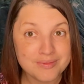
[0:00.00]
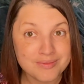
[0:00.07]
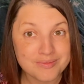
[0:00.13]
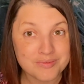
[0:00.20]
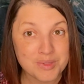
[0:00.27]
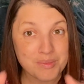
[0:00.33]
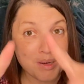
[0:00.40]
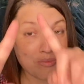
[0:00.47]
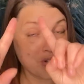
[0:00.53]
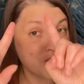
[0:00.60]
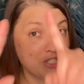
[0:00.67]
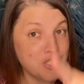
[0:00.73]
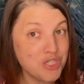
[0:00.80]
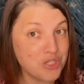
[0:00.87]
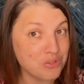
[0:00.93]
remember
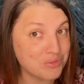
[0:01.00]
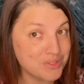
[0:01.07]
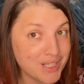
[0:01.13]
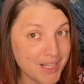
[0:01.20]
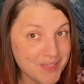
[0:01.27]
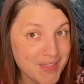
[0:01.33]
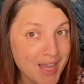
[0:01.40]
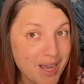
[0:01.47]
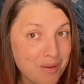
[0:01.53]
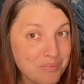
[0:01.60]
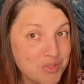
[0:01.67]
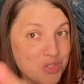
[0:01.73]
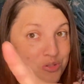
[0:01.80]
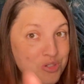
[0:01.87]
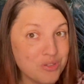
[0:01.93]
it's you, not them.
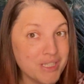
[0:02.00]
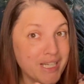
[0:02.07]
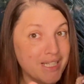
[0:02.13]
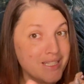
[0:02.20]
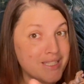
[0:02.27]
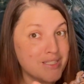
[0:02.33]
You created